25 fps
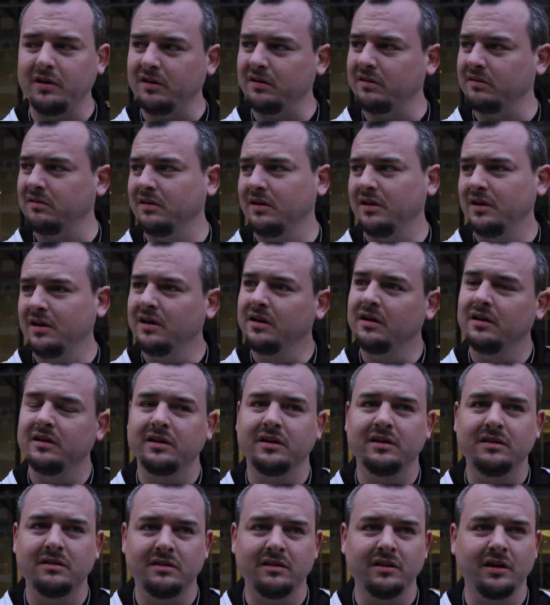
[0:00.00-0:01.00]

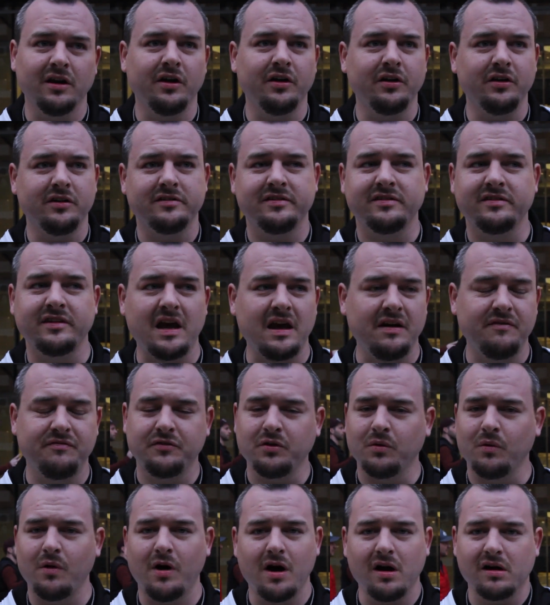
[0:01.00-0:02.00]
and you know, it's
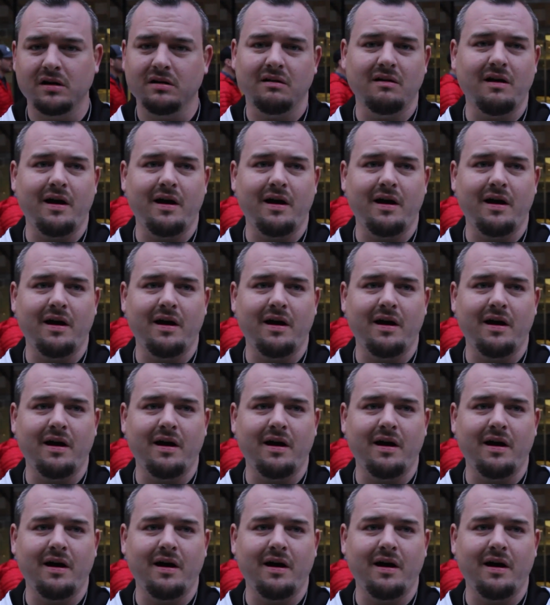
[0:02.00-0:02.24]
safe to walk